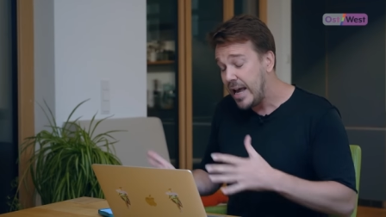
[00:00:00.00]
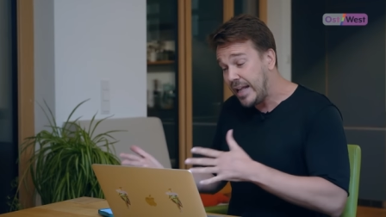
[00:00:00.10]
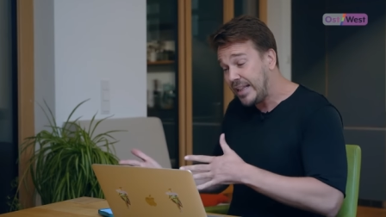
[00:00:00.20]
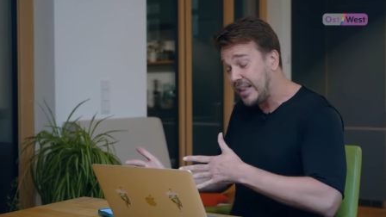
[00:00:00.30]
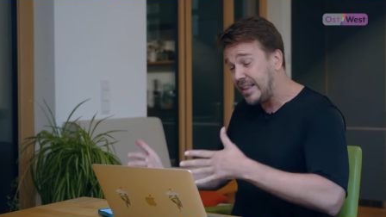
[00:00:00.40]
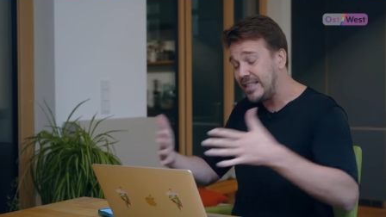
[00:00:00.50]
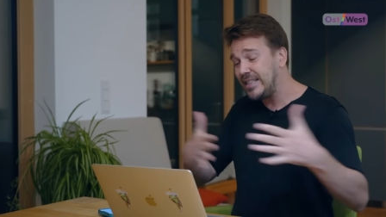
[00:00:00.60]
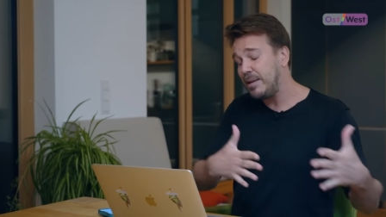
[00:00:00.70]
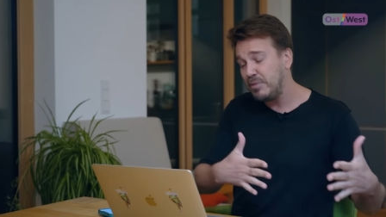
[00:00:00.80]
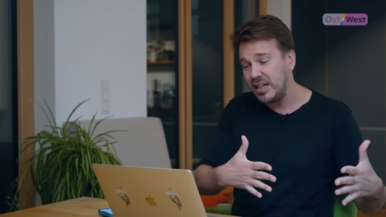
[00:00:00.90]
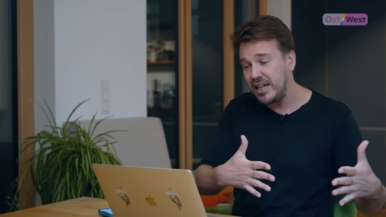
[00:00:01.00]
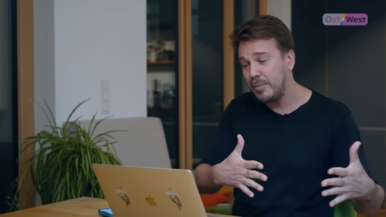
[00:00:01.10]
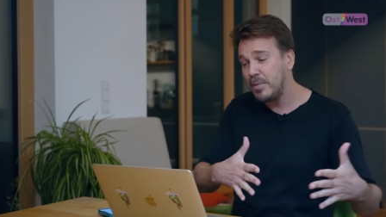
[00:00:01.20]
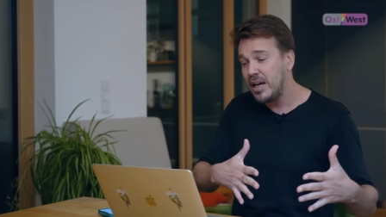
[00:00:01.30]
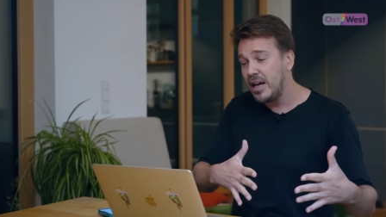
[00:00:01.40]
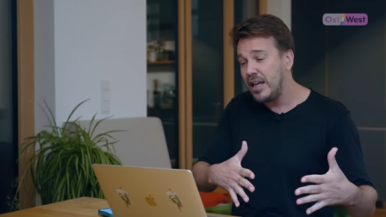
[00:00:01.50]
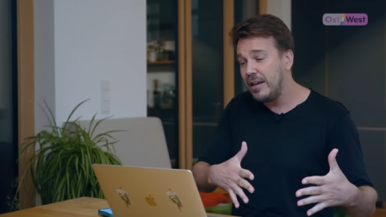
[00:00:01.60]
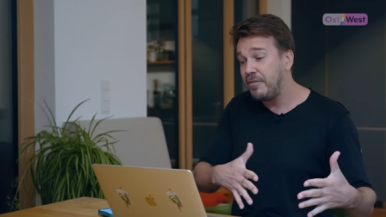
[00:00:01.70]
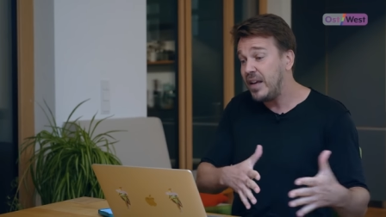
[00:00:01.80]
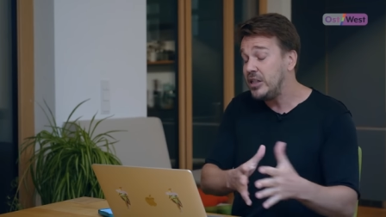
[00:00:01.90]
And at the same time,
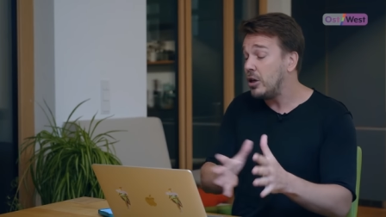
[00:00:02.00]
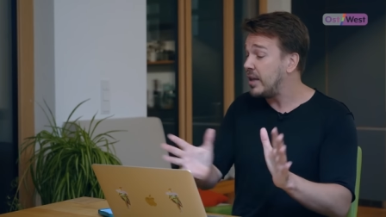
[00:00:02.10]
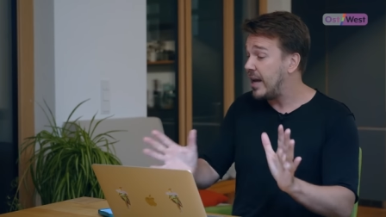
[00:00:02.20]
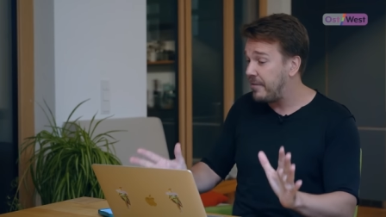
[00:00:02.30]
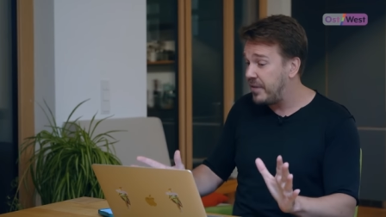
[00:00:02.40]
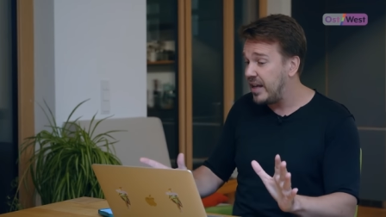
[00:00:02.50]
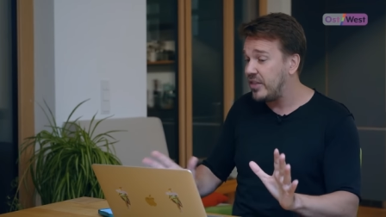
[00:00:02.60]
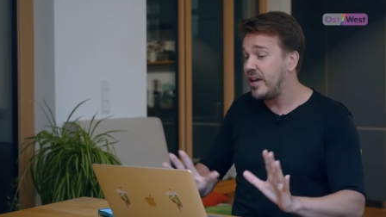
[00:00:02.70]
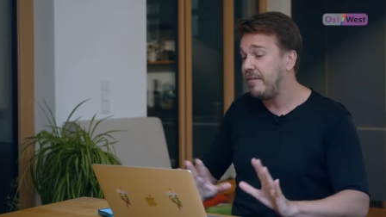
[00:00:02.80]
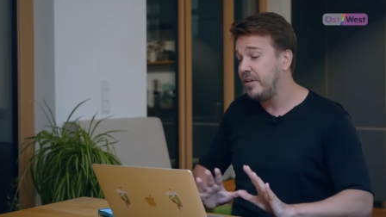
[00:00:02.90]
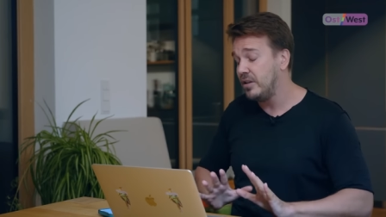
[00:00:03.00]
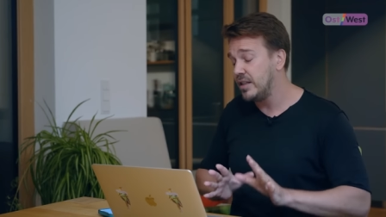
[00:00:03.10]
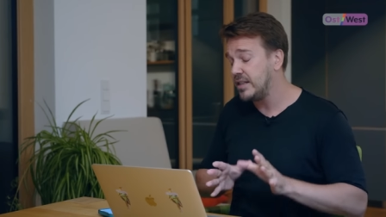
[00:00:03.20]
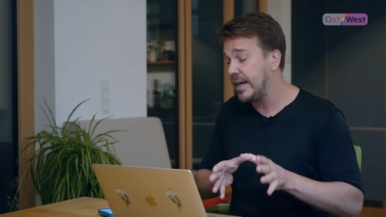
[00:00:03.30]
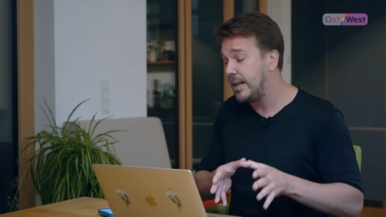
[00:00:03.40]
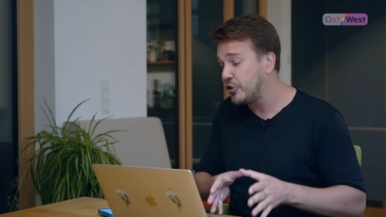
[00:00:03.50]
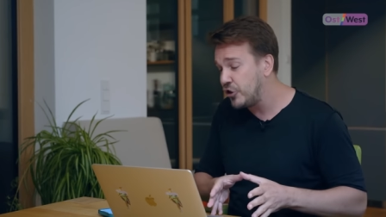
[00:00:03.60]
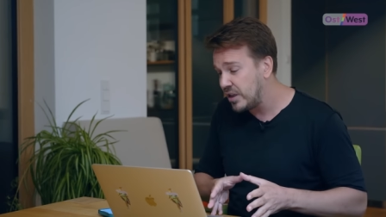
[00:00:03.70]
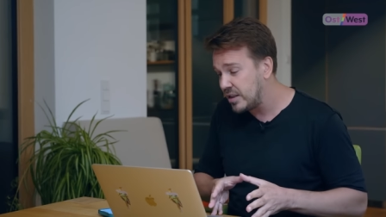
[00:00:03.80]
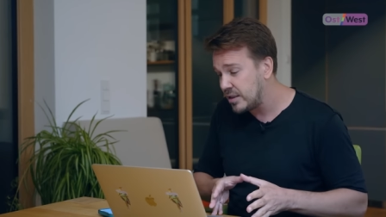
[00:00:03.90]
if they don't have that, they feel
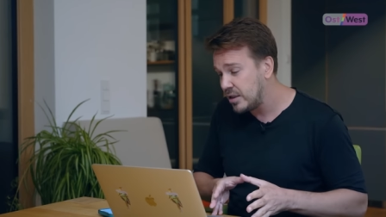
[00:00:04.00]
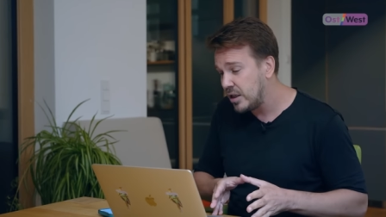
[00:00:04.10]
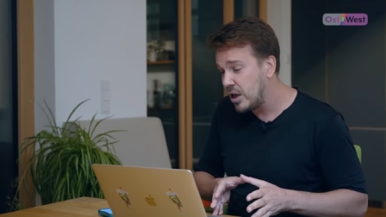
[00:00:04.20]
nostalgia.